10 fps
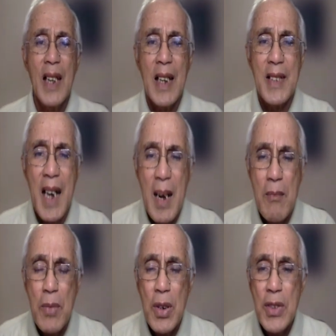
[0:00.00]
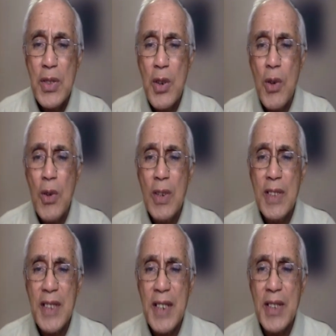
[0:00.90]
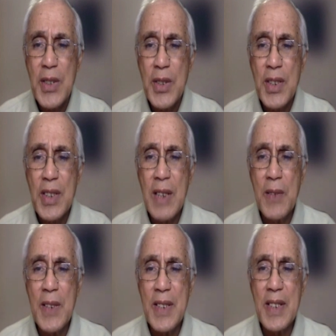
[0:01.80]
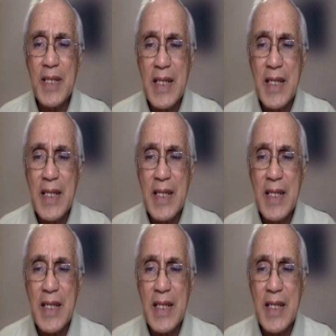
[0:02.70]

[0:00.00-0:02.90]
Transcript: The humble soul seeks to discover this